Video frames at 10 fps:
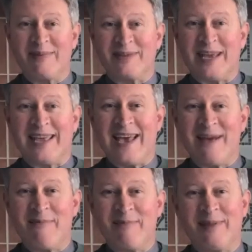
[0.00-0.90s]
Take care.
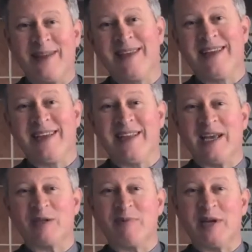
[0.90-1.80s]

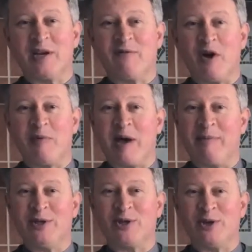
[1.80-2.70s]
Next beacon of hope
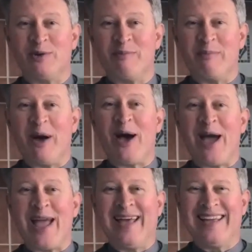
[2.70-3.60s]
coming soon.
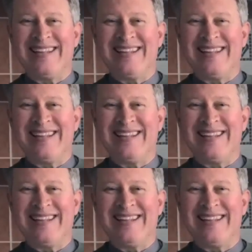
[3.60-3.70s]
Bye.